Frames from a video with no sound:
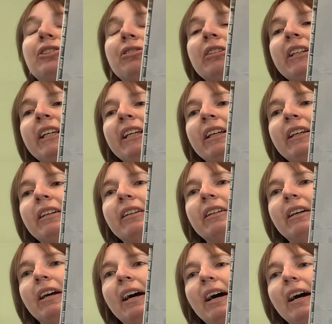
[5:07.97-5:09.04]
tricky.
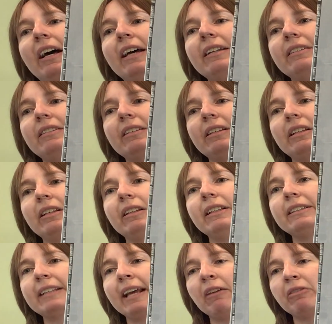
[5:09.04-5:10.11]
I see.
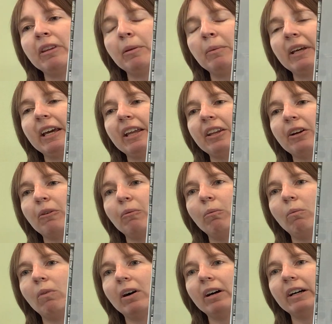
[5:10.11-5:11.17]
Let's count them together.
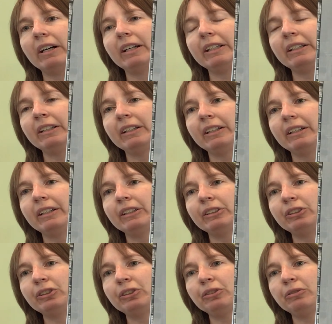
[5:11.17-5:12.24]
1,
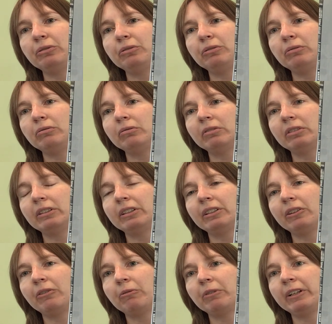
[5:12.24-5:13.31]
2,
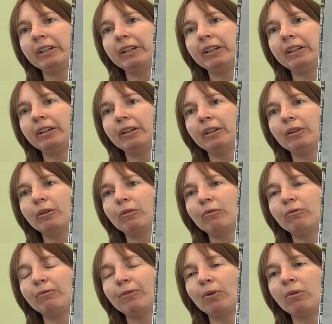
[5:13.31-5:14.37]
3,
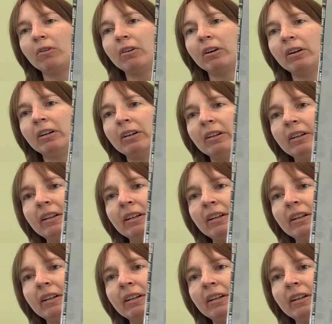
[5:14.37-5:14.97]
4,